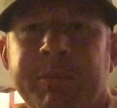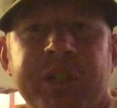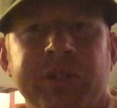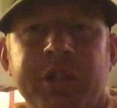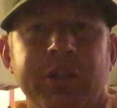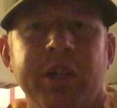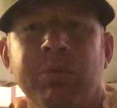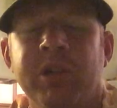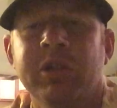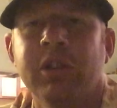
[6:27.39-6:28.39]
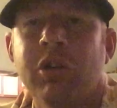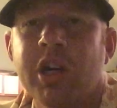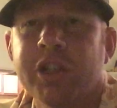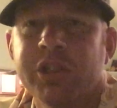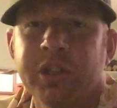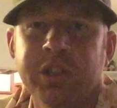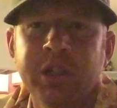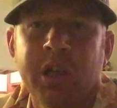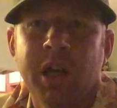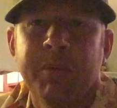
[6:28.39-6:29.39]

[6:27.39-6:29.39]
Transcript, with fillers: I'm not saying you got to wear an Aloha shirt,